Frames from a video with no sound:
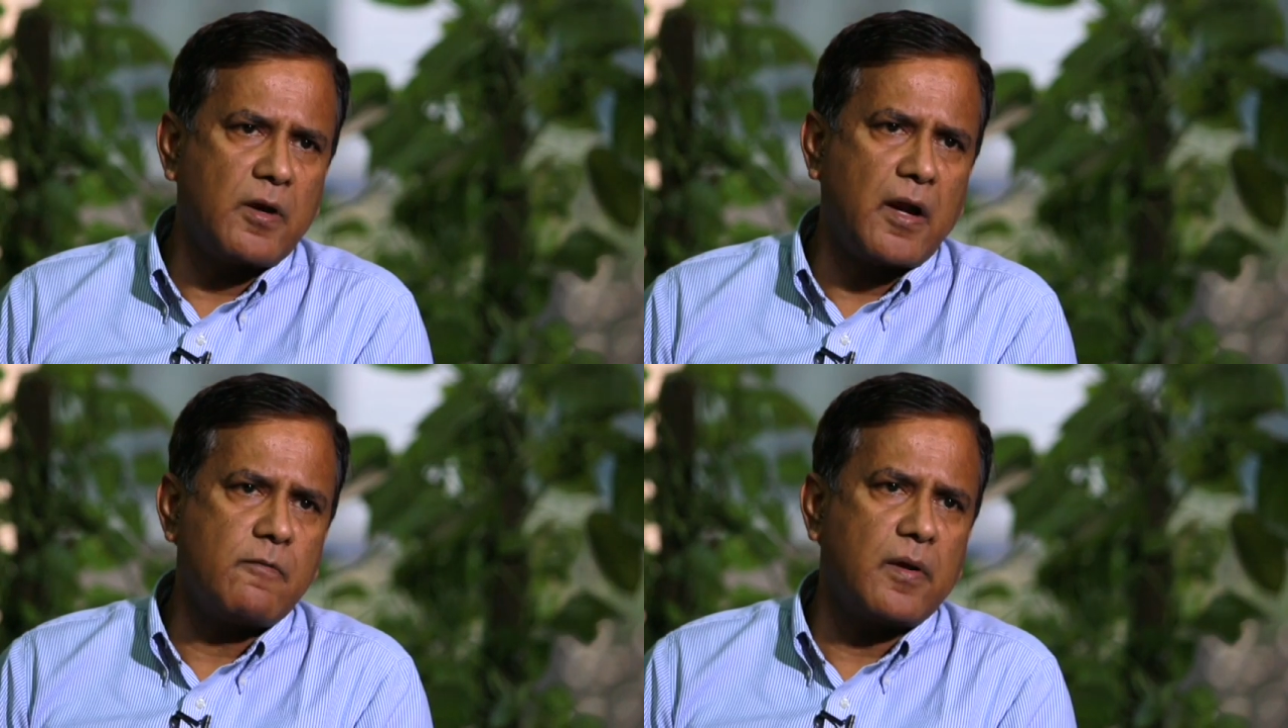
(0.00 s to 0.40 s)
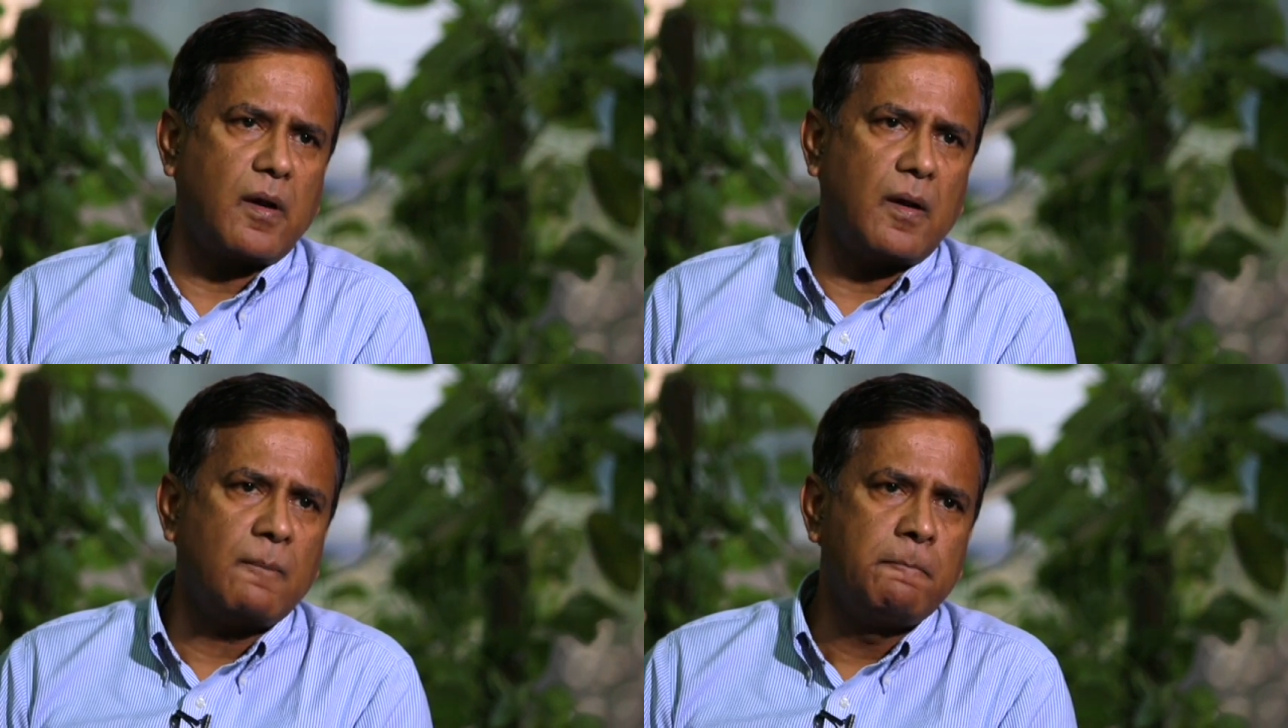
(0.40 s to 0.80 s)
an
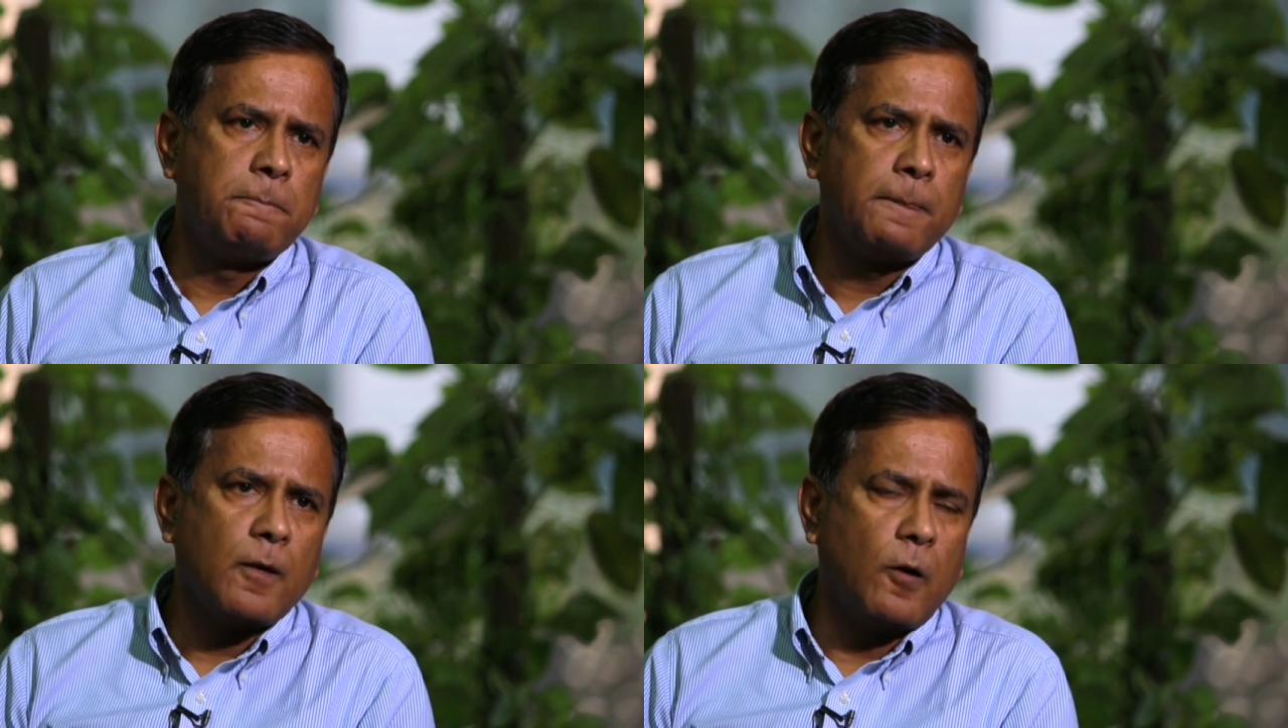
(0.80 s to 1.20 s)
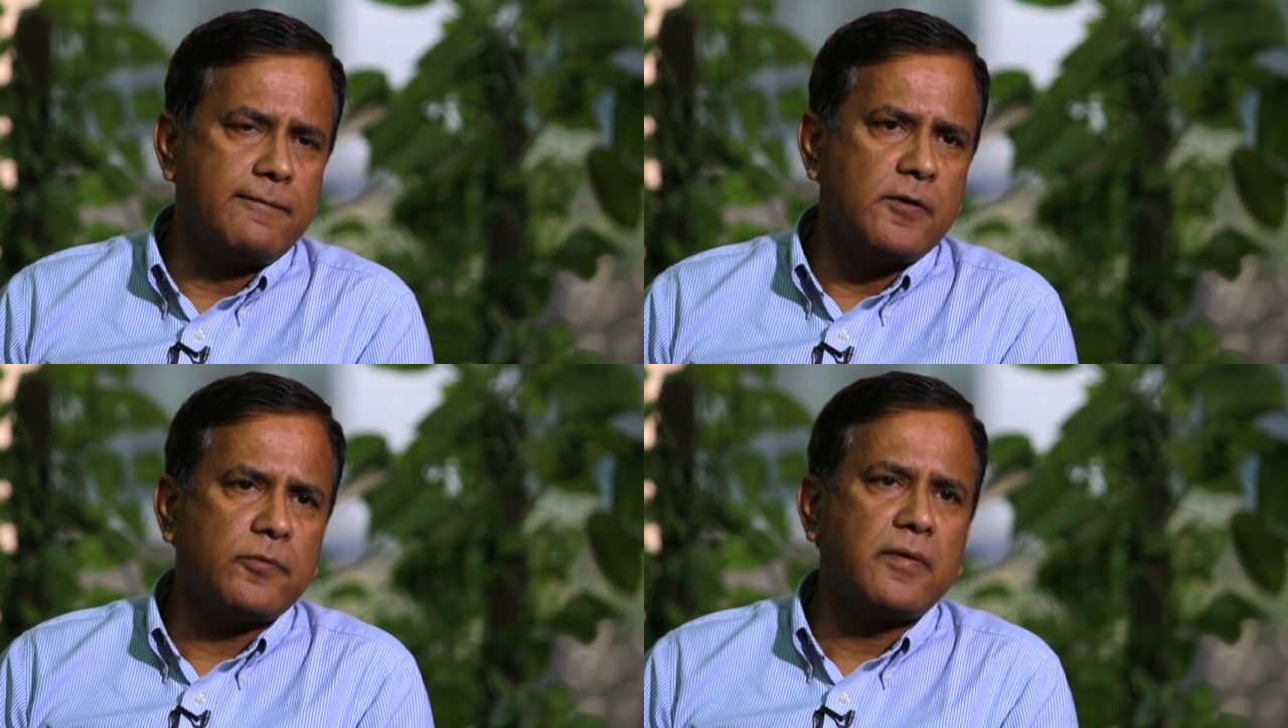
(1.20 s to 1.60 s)
advocate of
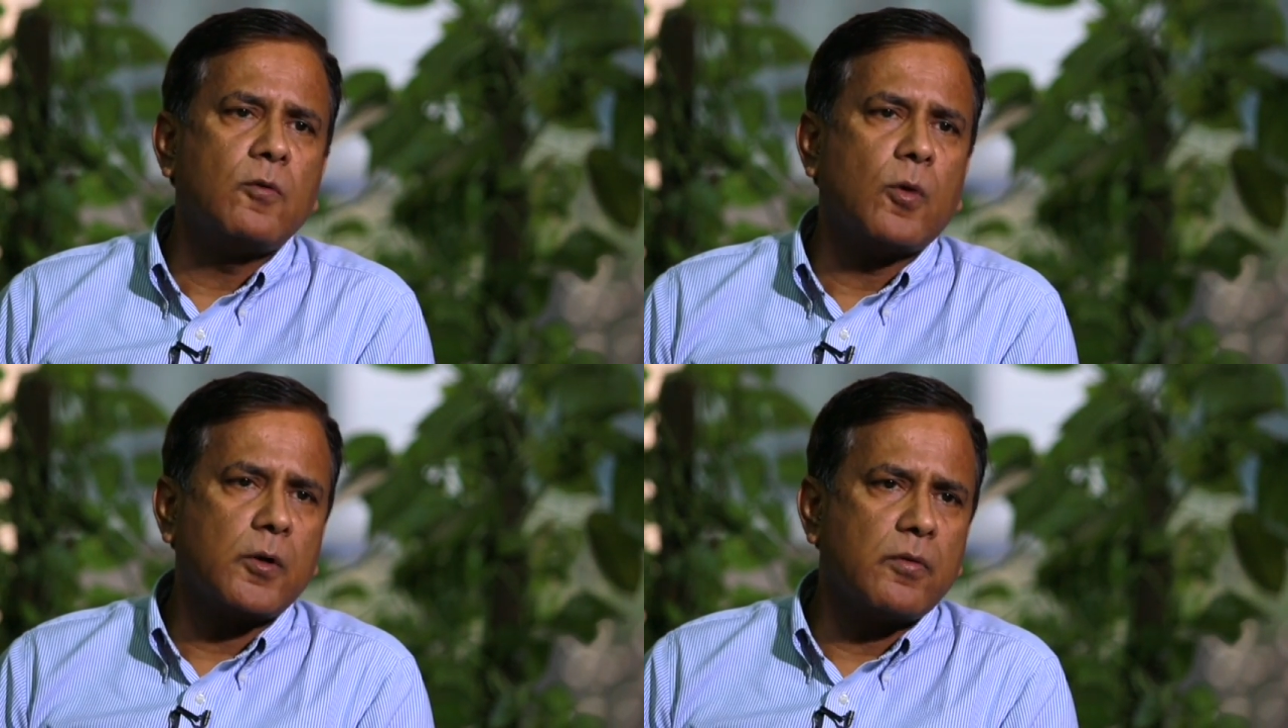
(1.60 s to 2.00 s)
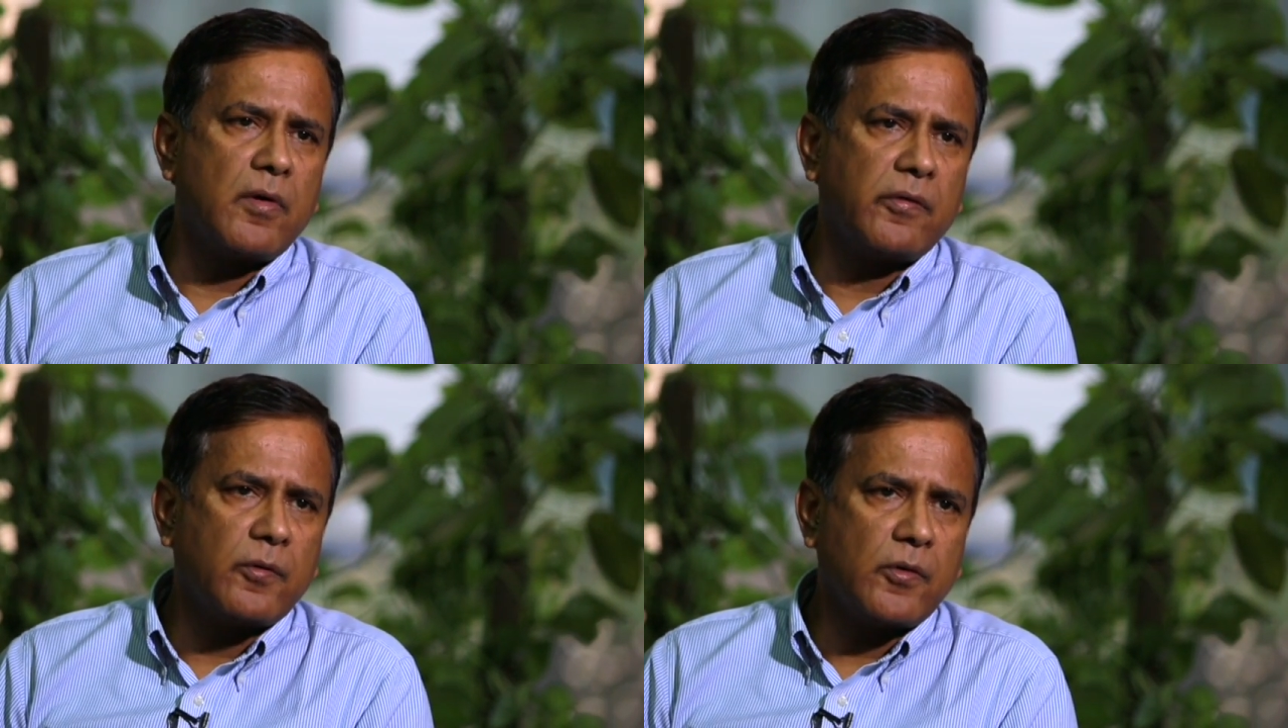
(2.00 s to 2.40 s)
using whatever
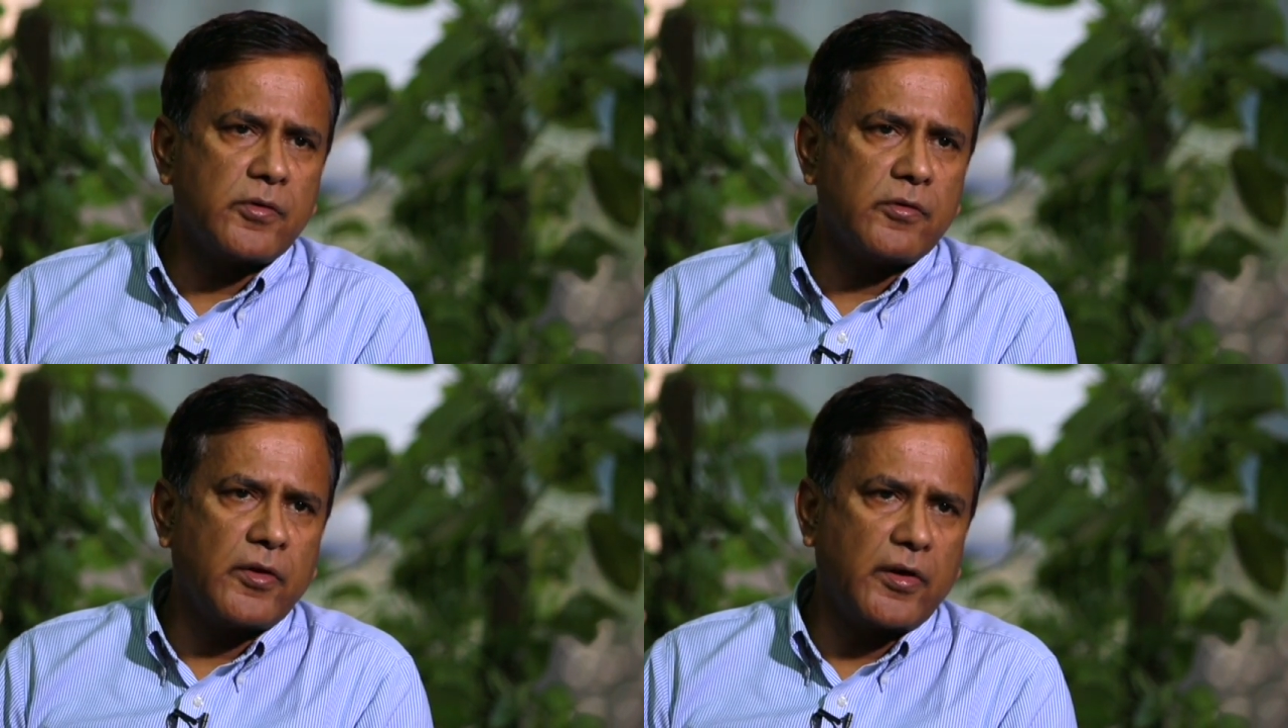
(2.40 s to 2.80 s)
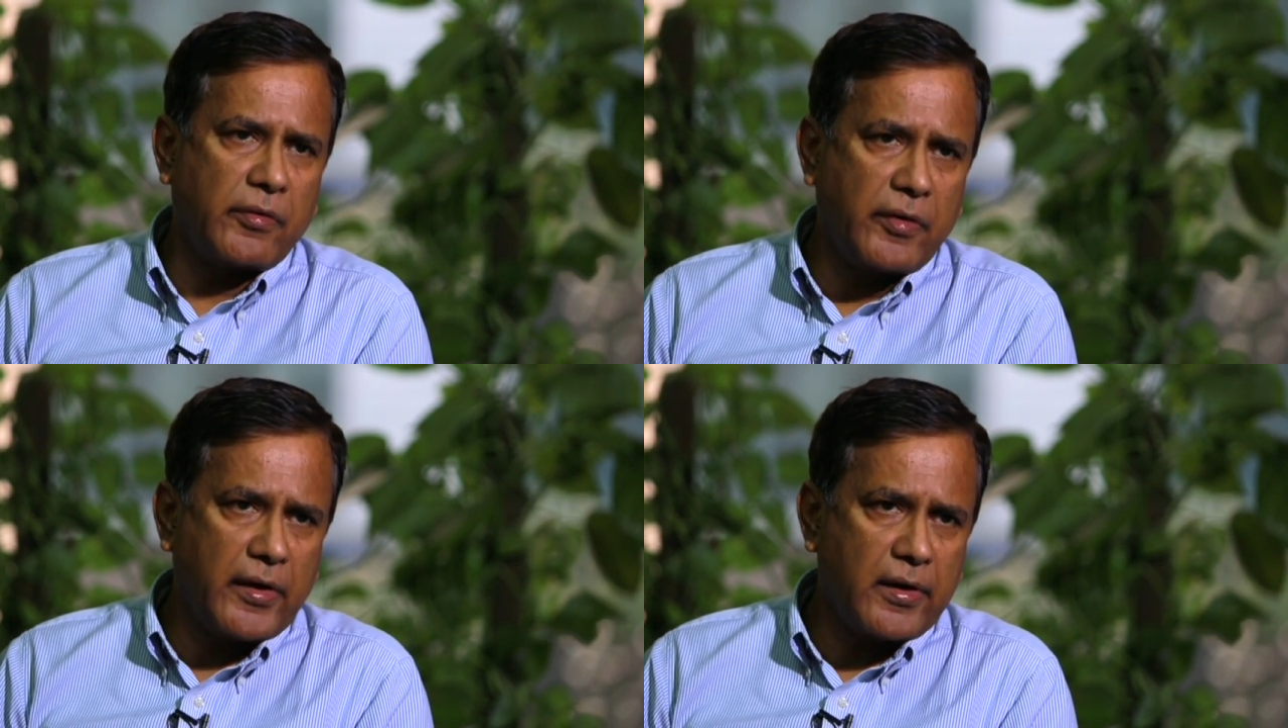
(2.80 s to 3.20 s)
resources that are
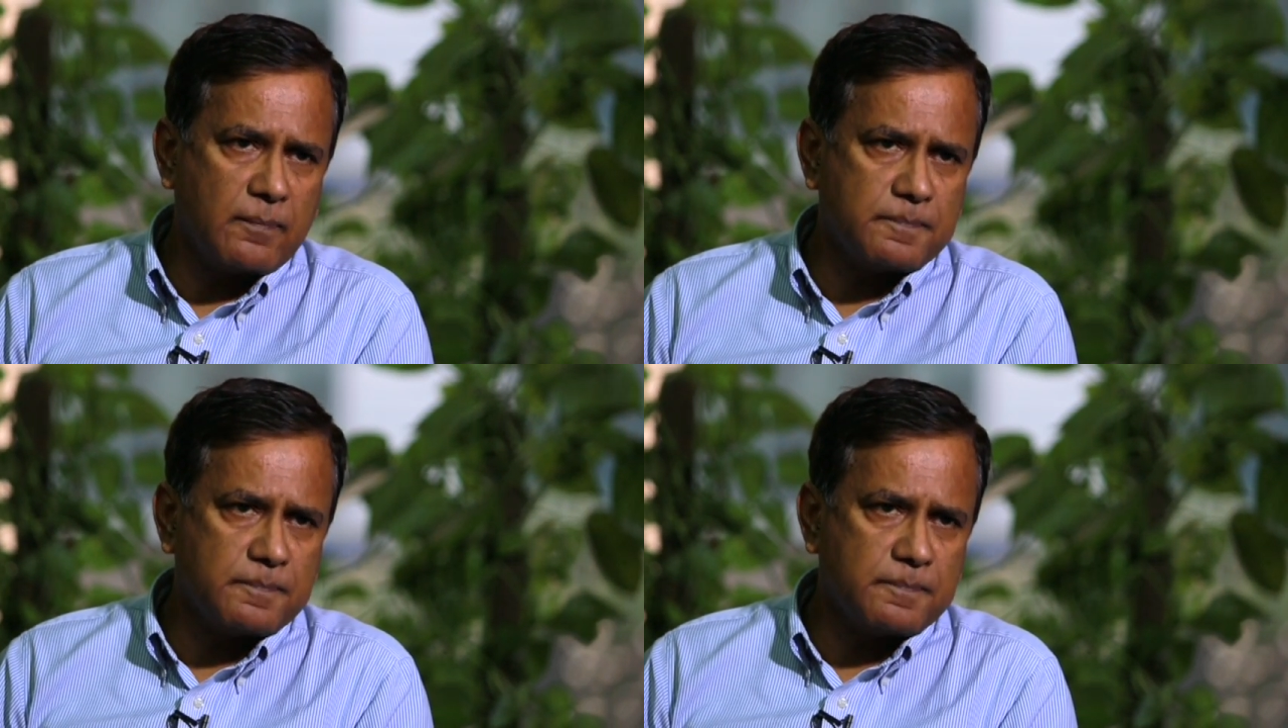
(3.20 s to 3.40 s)
there